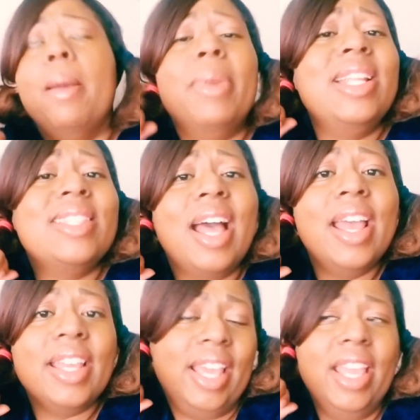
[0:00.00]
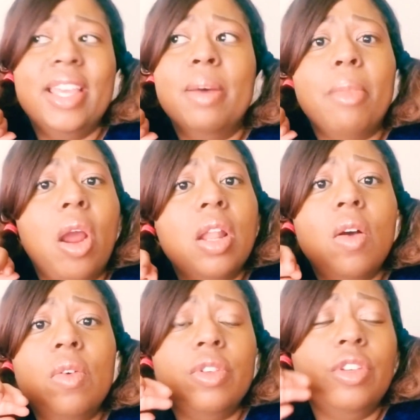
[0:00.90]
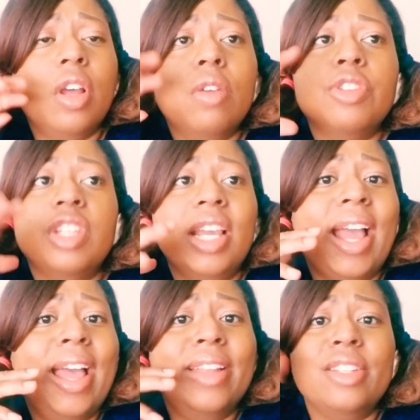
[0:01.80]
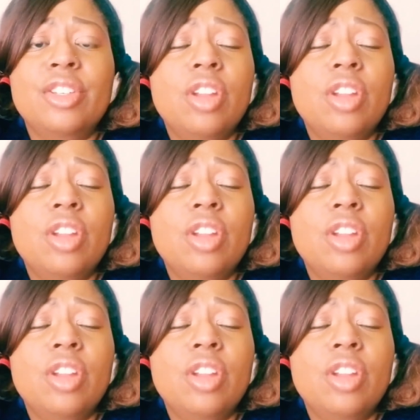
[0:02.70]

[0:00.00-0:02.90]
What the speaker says: But it's like, Kenya, Marlo, she got,